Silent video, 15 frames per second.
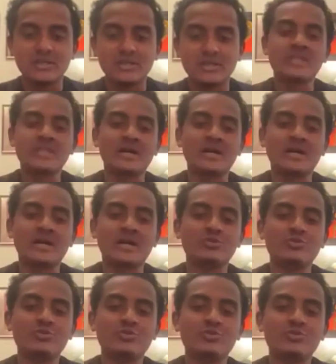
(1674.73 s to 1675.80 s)
Now,
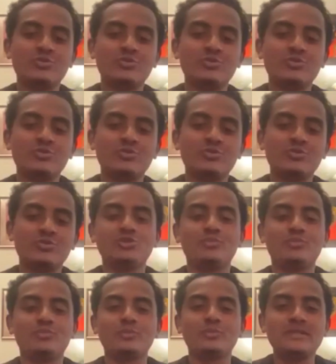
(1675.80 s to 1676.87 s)
you're
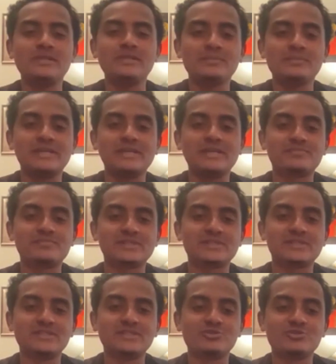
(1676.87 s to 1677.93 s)
probably the best person
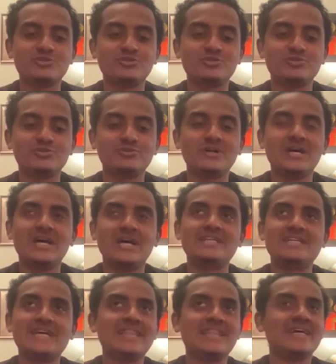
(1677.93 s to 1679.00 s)
to
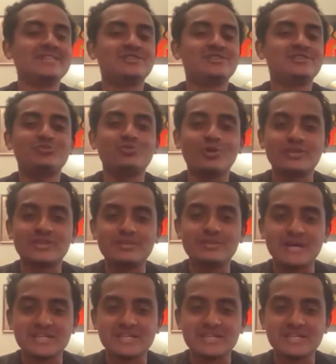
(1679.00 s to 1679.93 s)
tell us what the magic